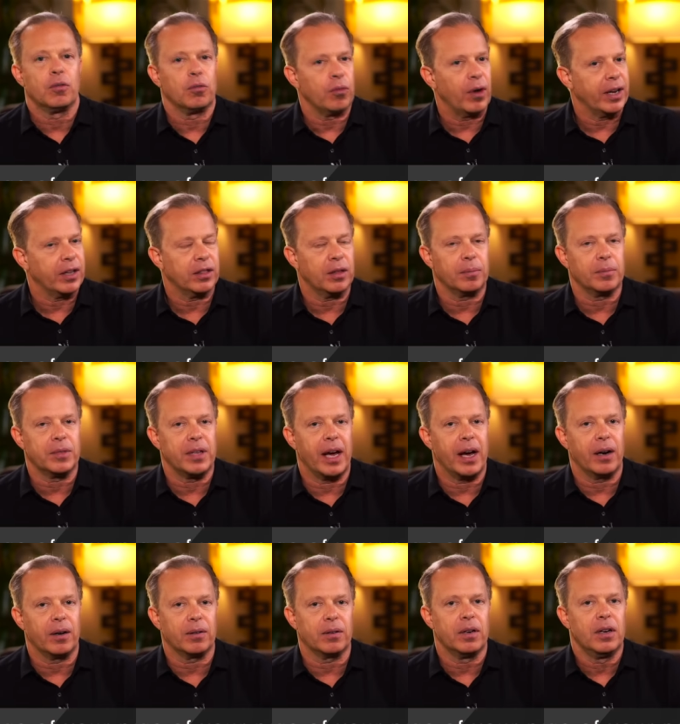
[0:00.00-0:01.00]
Write them
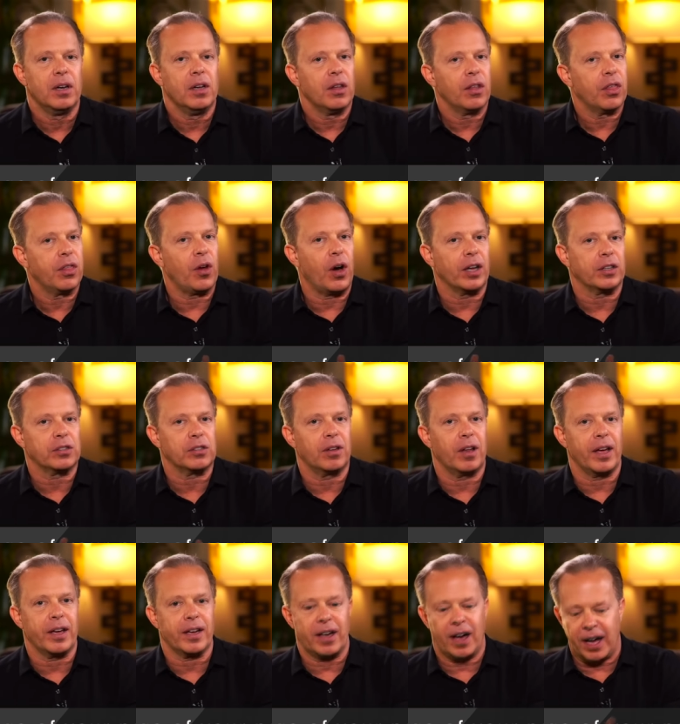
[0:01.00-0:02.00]
down. Thoughts
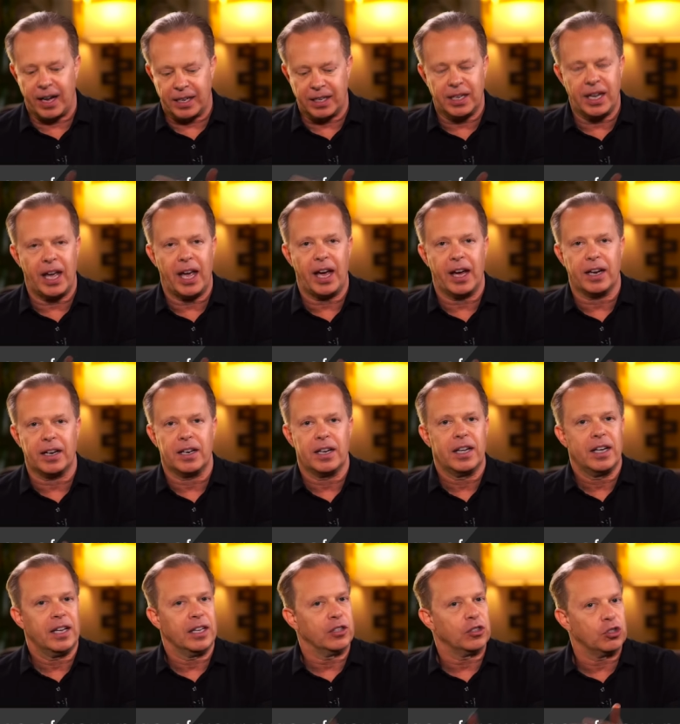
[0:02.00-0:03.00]
like, I can't,
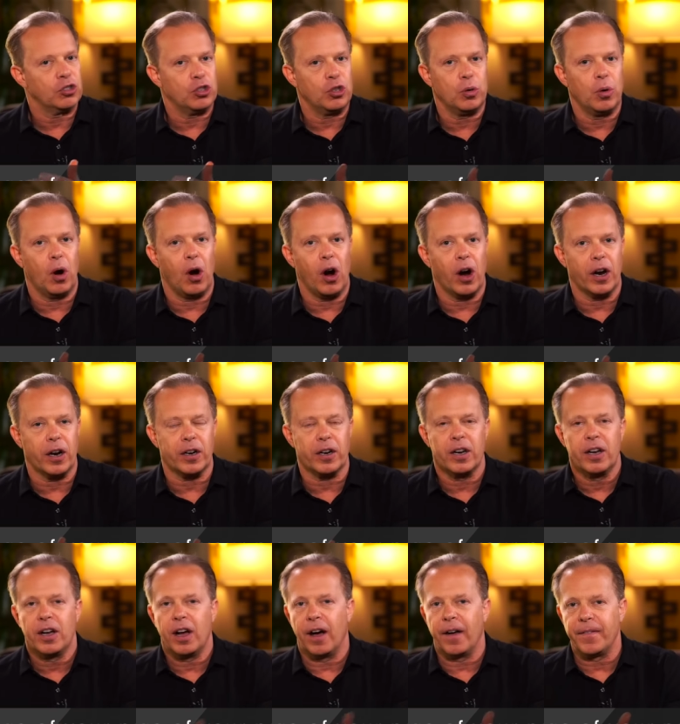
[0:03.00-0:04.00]
it's too hard,
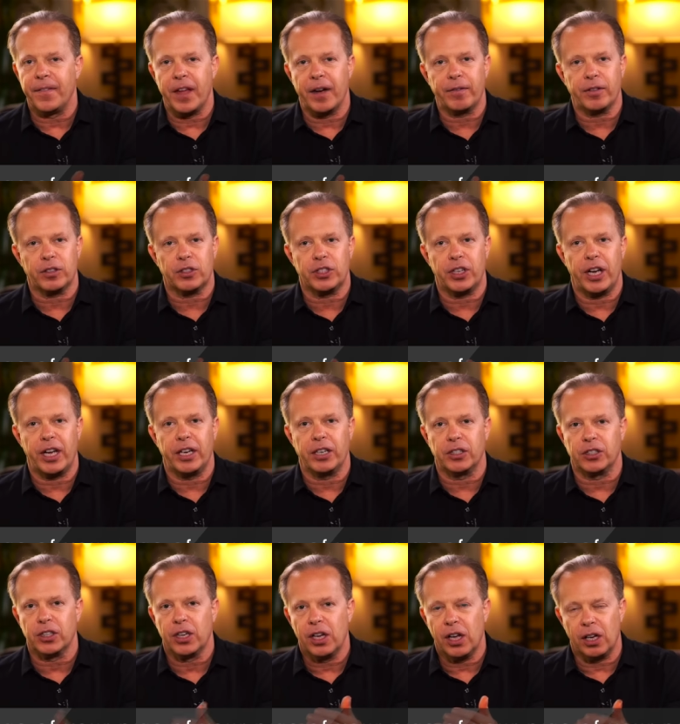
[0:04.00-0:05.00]
I'll never
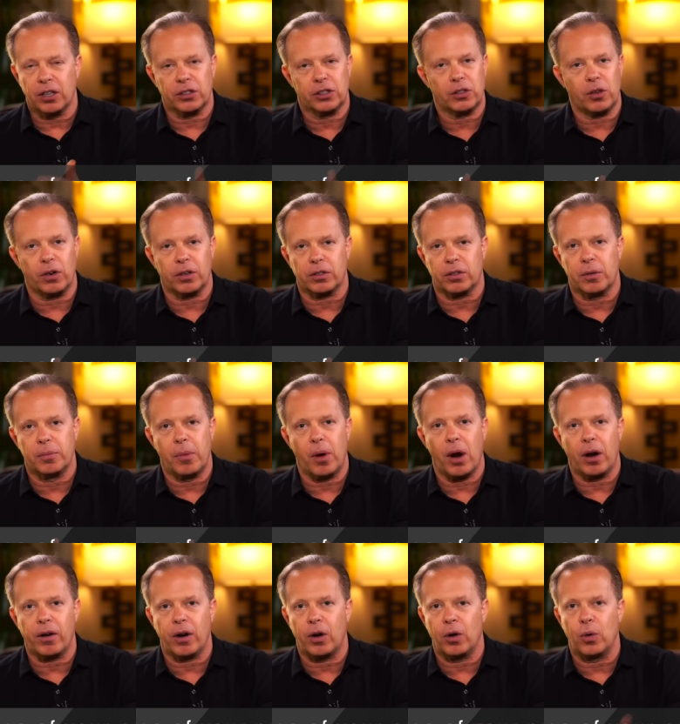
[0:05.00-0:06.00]
change, I'll start
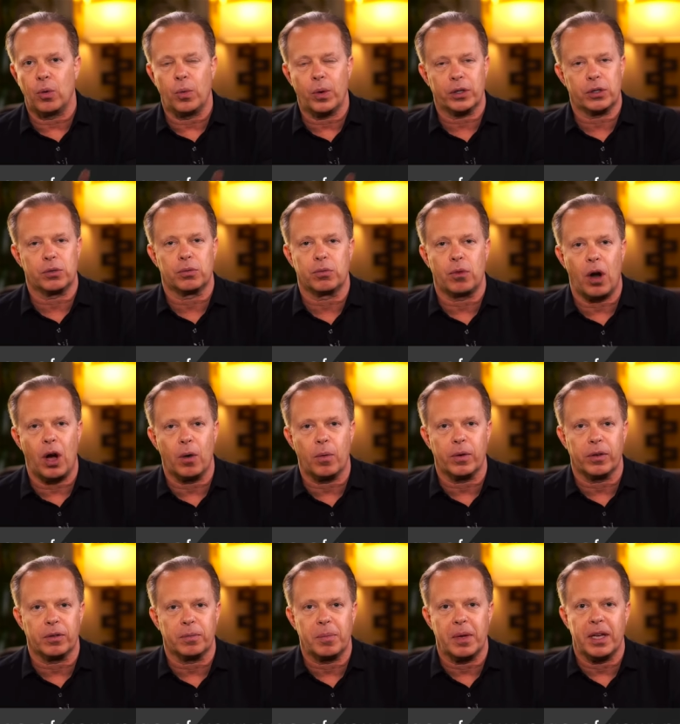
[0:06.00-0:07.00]
tomorrow, what's wrong
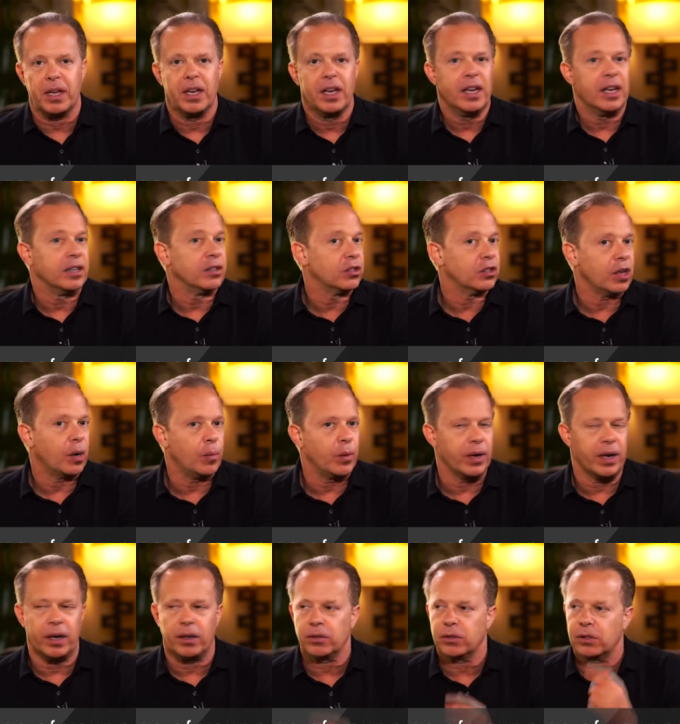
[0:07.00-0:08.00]
with me, it's
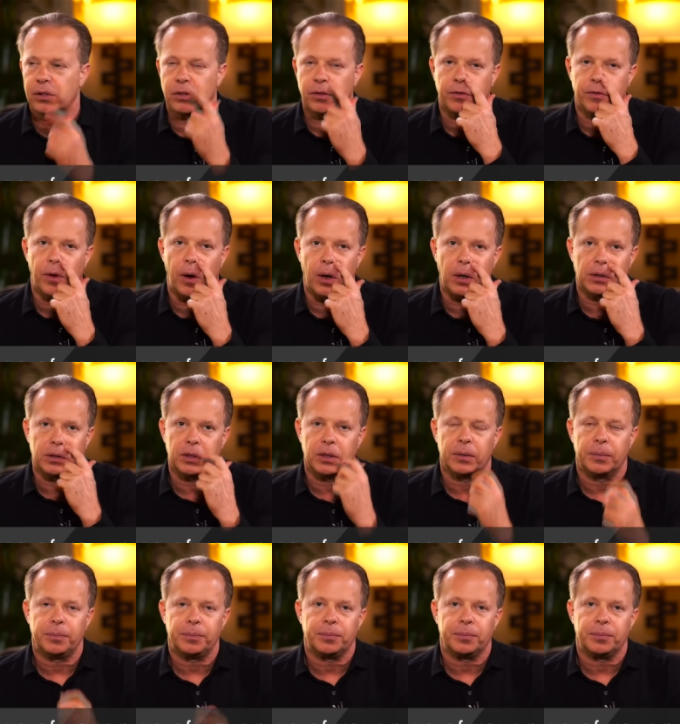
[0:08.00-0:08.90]
someone else's fault.